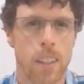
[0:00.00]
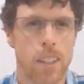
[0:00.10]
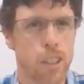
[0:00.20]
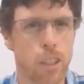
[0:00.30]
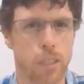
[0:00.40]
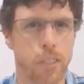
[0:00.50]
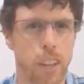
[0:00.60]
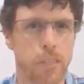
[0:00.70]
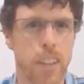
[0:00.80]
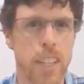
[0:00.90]
Kia ora, Folly
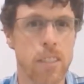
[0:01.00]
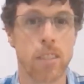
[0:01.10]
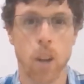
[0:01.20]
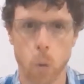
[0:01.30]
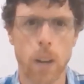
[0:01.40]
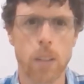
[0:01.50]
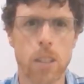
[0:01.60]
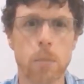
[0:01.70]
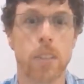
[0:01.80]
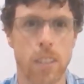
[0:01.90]
fans.
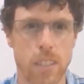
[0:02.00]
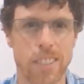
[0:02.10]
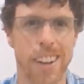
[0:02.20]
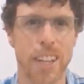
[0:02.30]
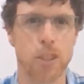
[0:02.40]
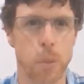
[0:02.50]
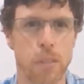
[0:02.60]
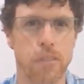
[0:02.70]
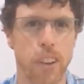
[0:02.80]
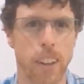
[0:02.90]
Welcome to Science with
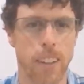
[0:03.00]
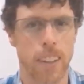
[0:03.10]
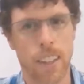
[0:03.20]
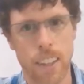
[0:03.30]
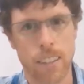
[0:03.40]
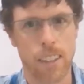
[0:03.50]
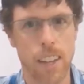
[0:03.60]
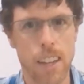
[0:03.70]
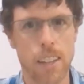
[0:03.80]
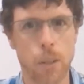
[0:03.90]
Folly.
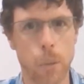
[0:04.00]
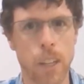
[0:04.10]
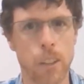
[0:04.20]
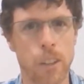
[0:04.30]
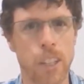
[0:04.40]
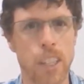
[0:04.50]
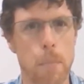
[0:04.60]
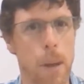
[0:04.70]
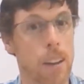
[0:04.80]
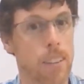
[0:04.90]
Today we're learning
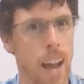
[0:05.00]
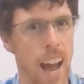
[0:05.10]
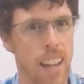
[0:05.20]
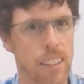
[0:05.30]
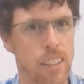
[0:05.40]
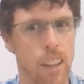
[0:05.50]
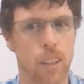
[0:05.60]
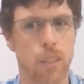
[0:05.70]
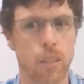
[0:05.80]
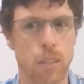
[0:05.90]
about
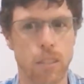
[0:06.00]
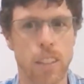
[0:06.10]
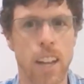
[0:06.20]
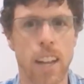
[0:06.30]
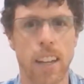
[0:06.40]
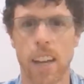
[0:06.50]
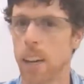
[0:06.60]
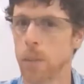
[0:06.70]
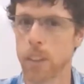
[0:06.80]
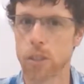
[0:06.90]
alcohols. Now
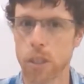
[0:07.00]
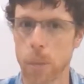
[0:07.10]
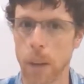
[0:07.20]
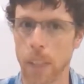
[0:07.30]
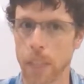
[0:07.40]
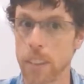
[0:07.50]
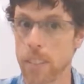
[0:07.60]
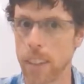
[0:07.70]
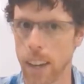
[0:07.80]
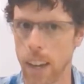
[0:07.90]
I'm not talking about this
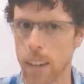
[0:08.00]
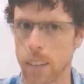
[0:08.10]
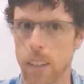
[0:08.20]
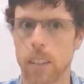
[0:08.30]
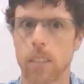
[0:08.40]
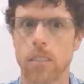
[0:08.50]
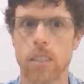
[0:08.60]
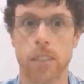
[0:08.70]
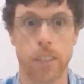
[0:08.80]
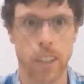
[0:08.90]
kind of alcohol.
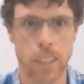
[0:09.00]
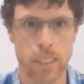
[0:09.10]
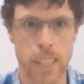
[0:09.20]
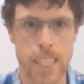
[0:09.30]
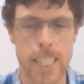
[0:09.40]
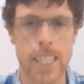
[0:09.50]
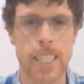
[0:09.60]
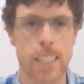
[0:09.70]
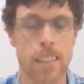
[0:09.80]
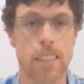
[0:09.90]
If you're under
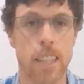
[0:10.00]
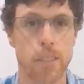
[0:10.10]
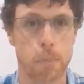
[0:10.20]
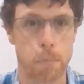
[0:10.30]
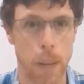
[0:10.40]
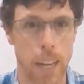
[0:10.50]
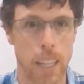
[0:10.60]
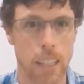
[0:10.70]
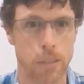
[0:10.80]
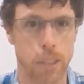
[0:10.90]
18, this stuff's
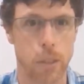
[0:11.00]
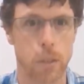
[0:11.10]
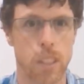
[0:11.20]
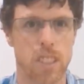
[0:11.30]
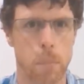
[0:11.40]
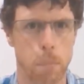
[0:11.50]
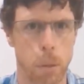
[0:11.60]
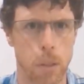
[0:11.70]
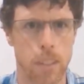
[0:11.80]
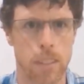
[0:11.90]
bad for you. It's a
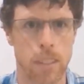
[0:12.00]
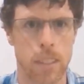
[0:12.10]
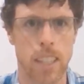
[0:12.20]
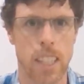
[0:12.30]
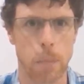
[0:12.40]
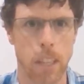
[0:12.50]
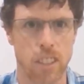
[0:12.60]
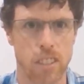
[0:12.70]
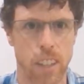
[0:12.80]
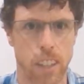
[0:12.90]
poison. It can make you
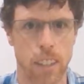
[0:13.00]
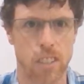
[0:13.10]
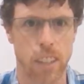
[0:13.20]
sick.